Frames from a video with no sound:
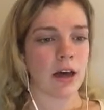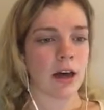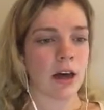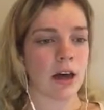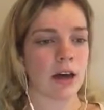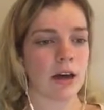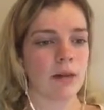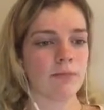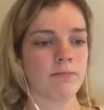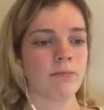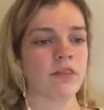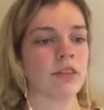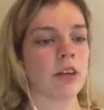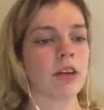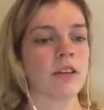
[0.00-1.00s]

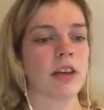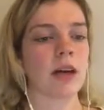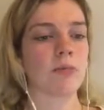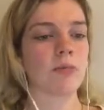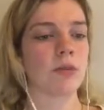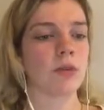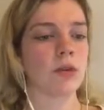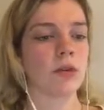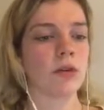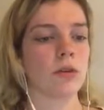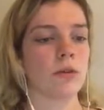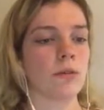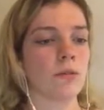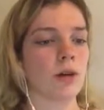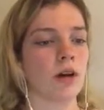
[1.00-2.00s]
For example,
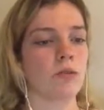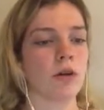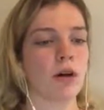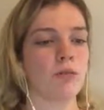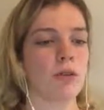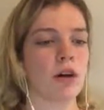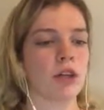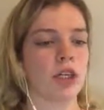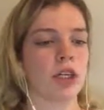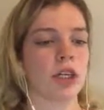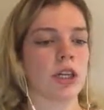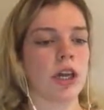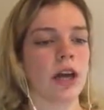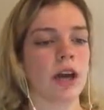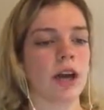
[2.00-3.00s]
my mom
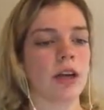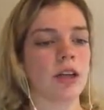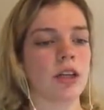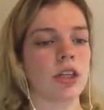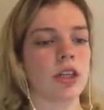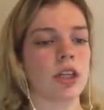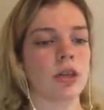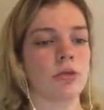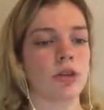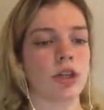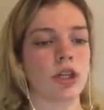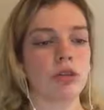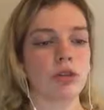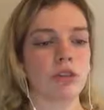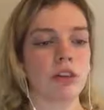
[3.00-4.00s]
mentioned that when
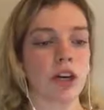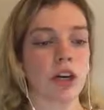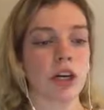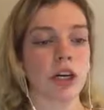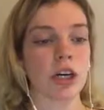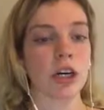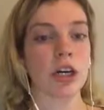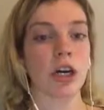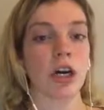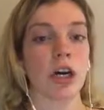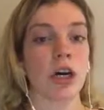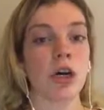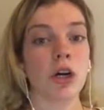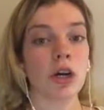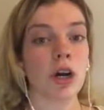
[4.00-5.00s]
she was younger,
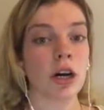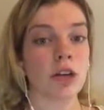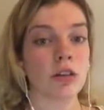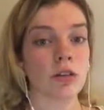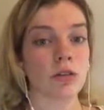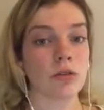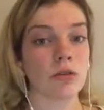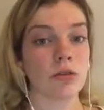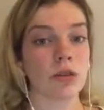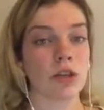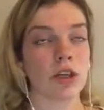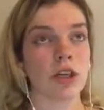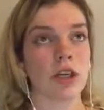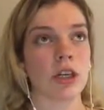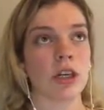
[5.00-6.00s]
her high school
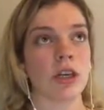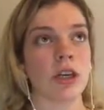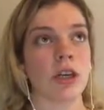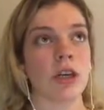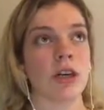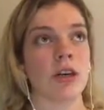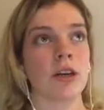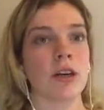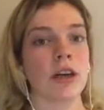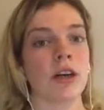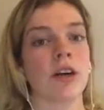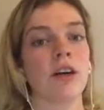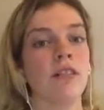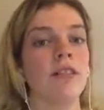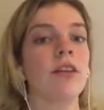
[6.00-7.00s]
couldn't get
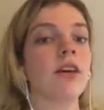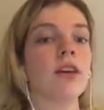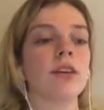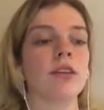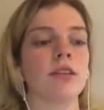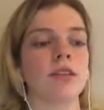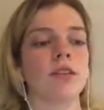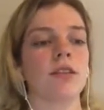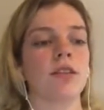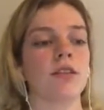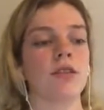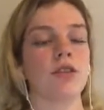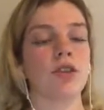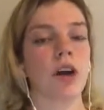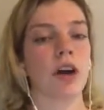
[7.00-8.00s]
enough girls
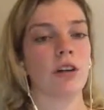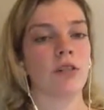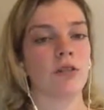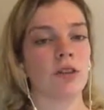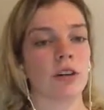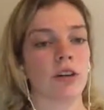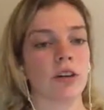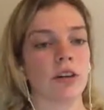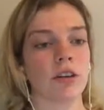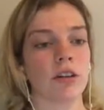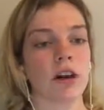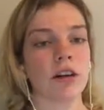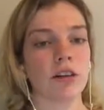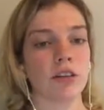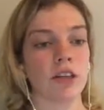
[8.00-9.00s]
to try out for the soccer